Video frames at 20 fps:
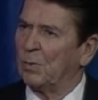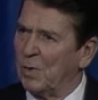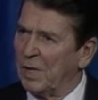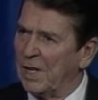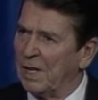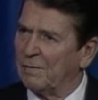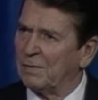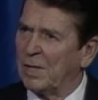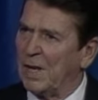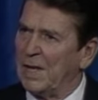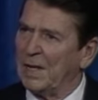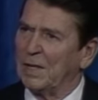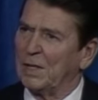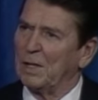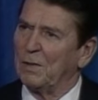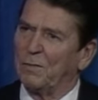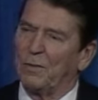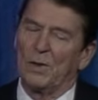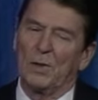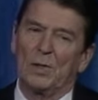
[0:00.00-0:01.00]
We have taken
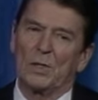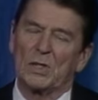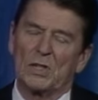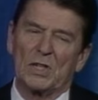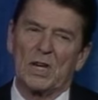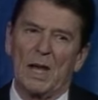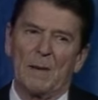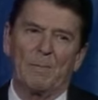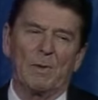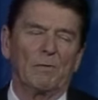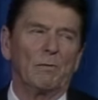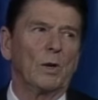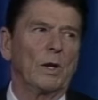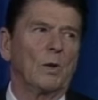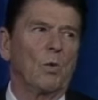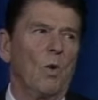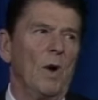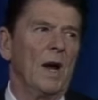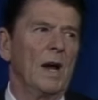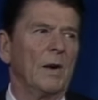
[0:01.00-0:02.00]
the further step of
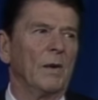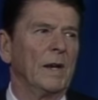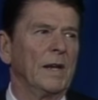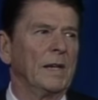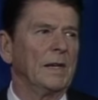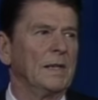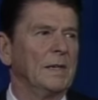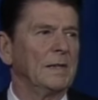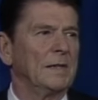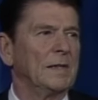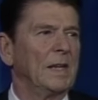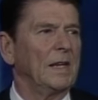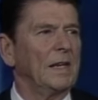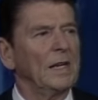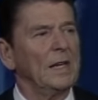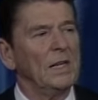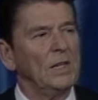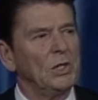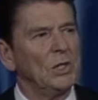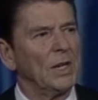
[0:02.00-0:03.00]
requiring that
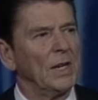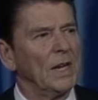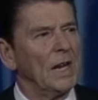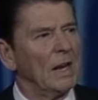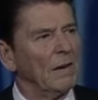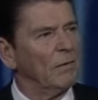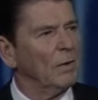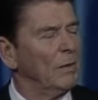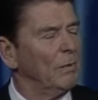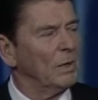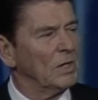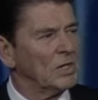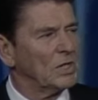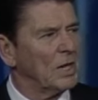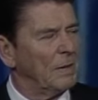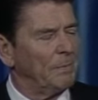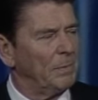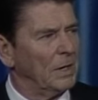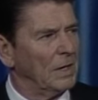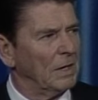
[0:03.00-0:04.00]
each and every
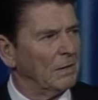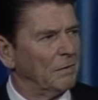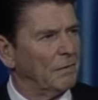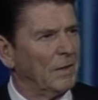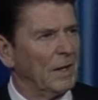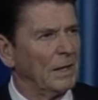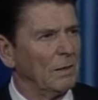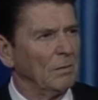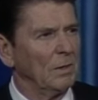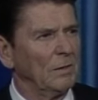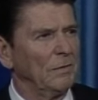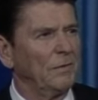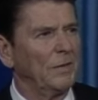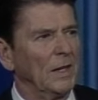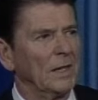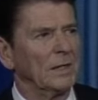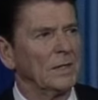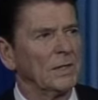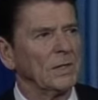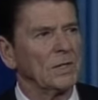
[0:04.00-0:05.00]
recipient of federal
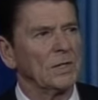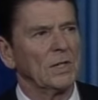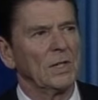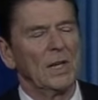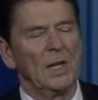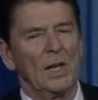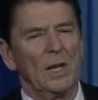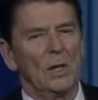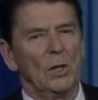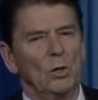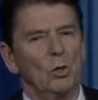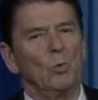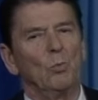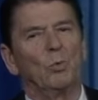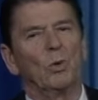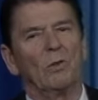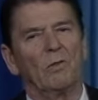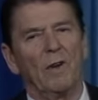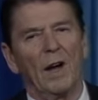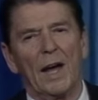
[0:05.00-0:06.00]
funds who
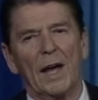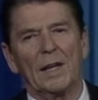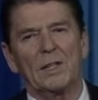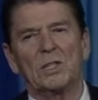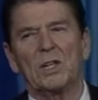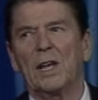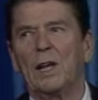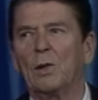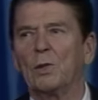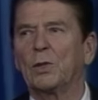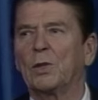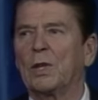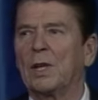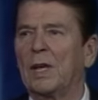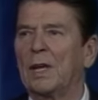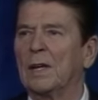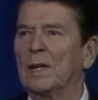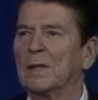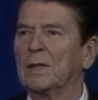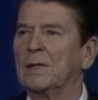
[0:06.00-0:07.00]
provides health
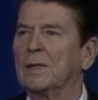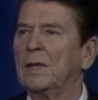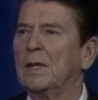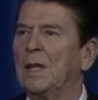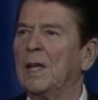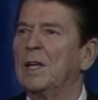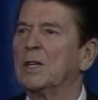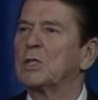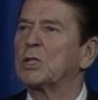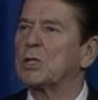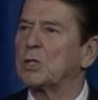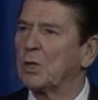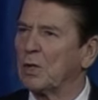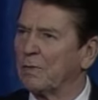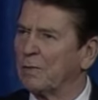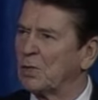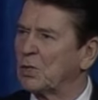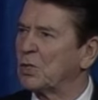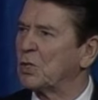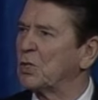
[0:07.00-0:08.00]
care
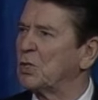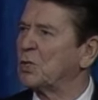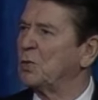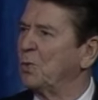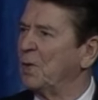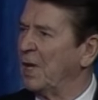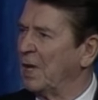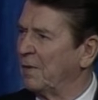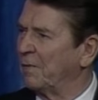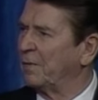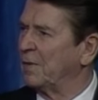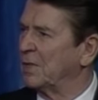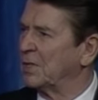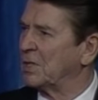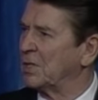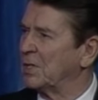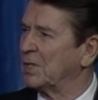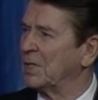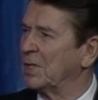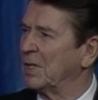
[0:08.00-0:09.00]
services to
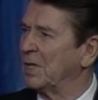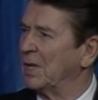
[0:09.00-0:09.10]
infants